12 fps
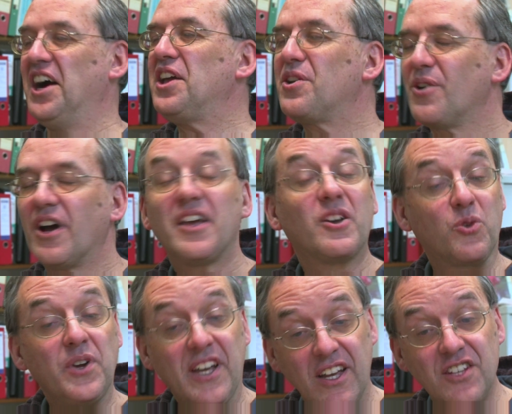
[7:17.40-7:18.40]
I
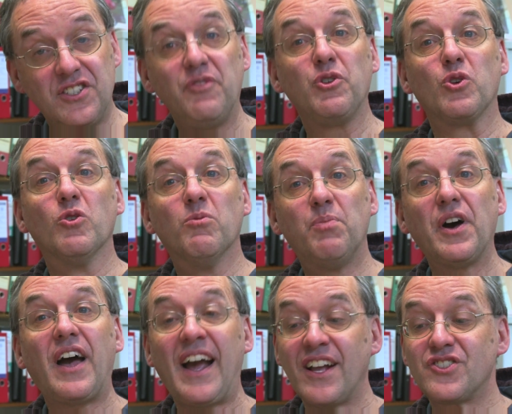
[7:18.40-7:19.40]
agree it is difficult,
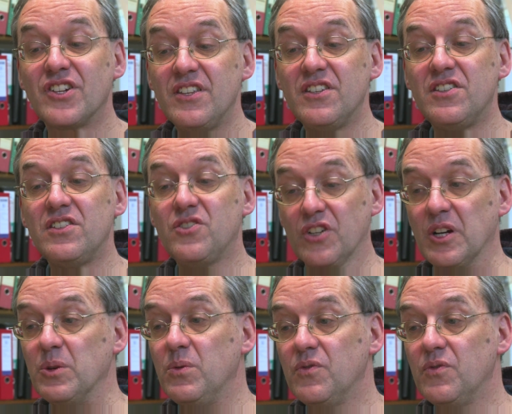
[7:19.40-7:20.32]
but actually this is, you know,